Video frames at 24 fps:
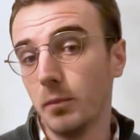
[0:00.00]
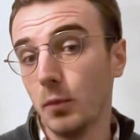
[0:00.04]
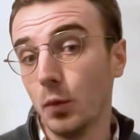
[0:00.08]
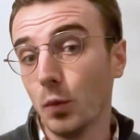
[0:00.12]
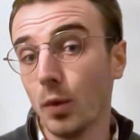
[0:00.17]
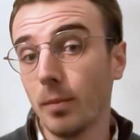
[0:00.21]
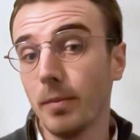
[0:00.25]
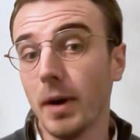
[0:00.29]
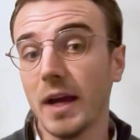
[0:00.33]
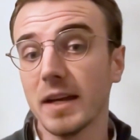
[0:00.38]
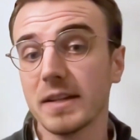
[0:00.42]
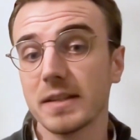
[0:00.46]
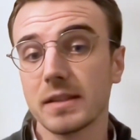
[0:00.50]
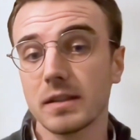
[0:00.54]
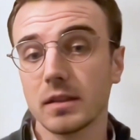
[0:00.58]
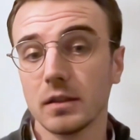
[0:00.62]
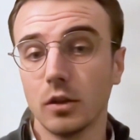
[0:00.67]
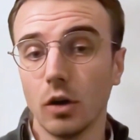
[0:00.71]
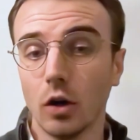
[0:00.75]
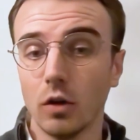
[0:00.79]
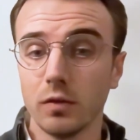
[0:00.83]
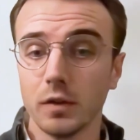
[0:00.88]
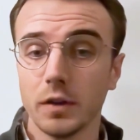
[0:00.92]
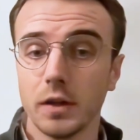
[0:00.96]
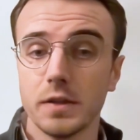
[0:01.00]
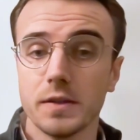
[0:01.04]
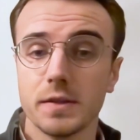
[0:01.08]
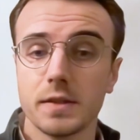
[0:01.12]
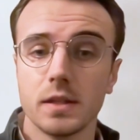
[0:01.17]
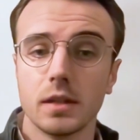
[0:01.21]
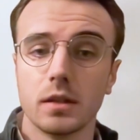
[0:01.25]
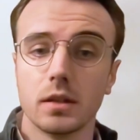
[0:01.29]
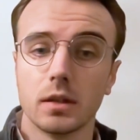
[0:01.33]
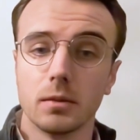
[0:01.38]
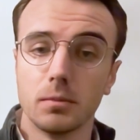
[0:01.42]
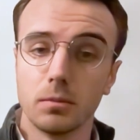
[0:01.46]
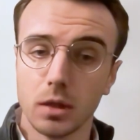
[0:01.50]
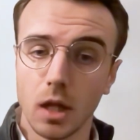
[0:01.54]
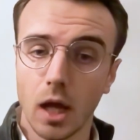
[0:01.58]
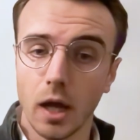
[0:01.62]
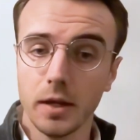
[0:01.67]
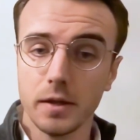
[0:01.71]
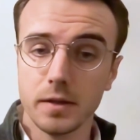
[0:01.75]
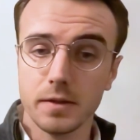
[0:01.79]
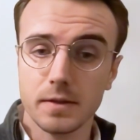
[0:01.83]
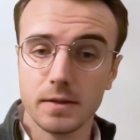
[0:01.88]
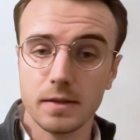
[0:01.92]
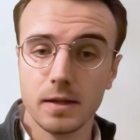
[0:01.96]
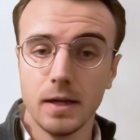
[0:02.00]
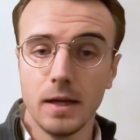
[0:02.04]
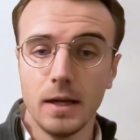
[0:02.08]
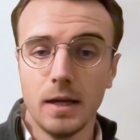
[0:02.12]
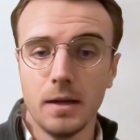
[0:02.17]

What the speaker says: robust governance and compliance,